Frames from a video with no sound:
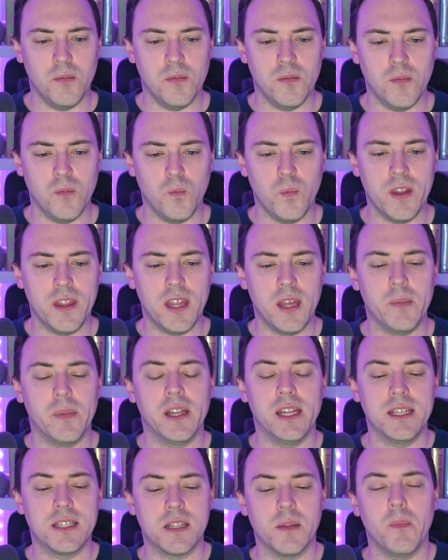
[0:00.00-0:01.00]
with him,
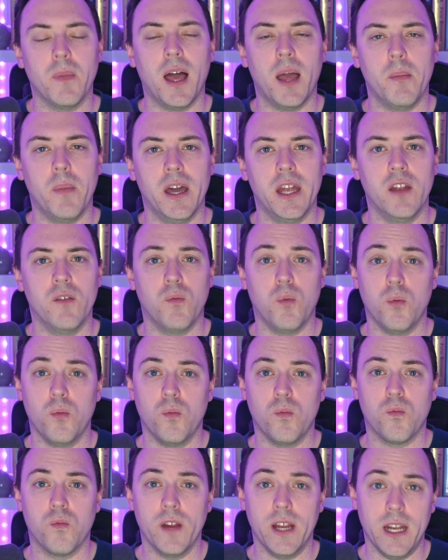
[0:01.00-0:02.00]
at least in my mind, of
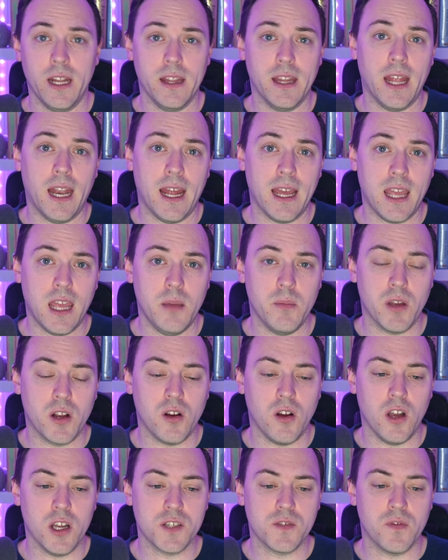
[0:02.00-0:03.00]
reading that I came
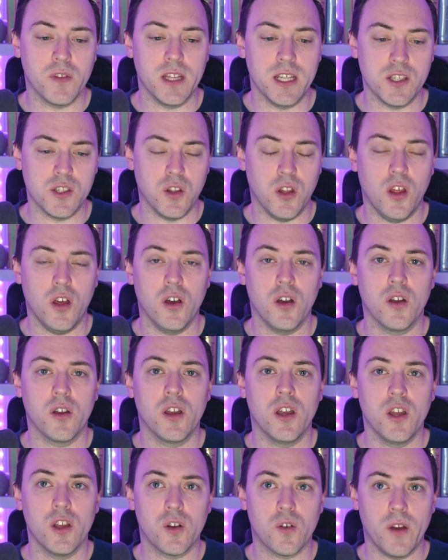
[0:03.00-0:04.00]
across for these
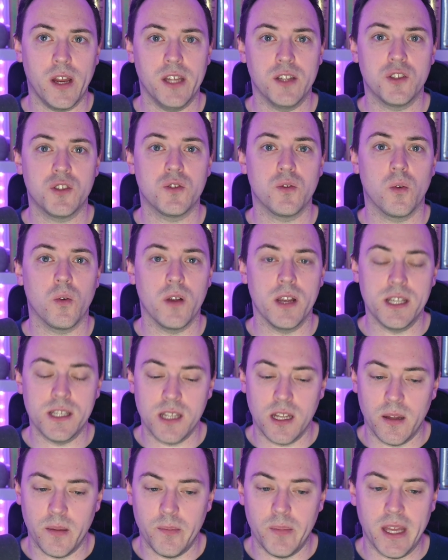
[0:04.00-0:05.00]
long, grand
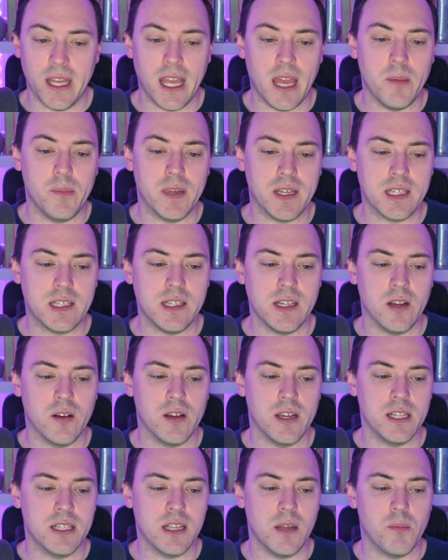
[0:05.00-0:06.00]
stories in a big epic
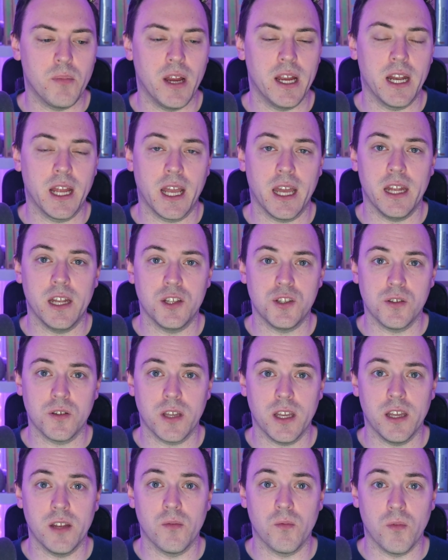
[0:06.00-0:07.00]
series, and Brandon kind of
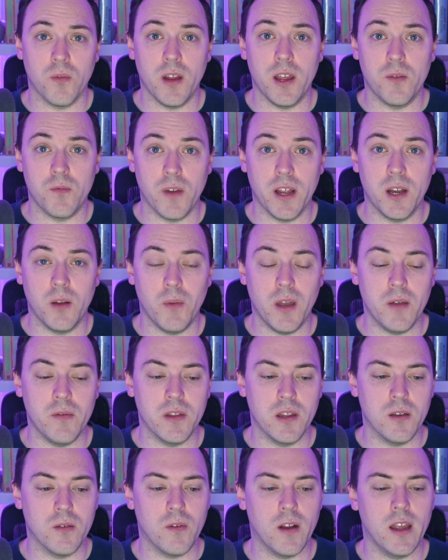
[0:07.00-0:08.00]
took it and ran away
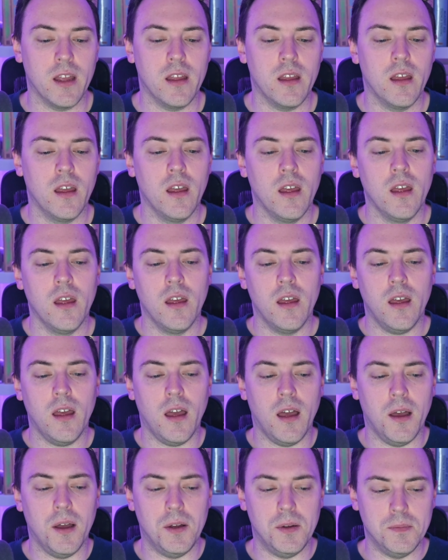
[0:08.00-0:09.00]
with it, right?
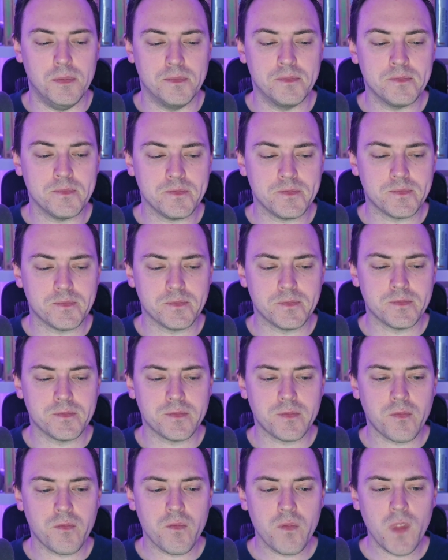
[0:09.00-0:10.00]

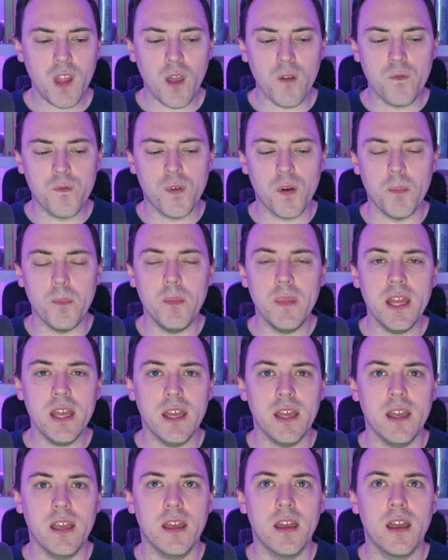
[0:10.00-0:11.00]
For
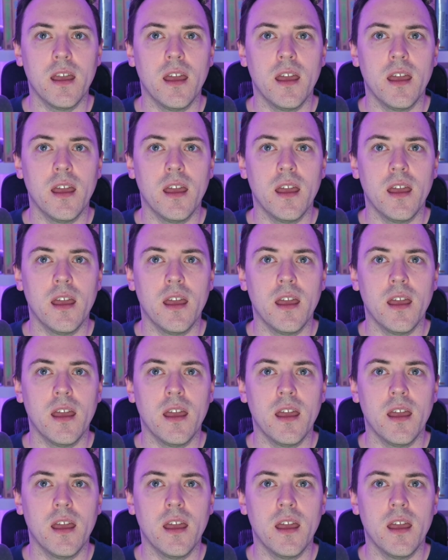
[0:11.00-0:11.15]
me,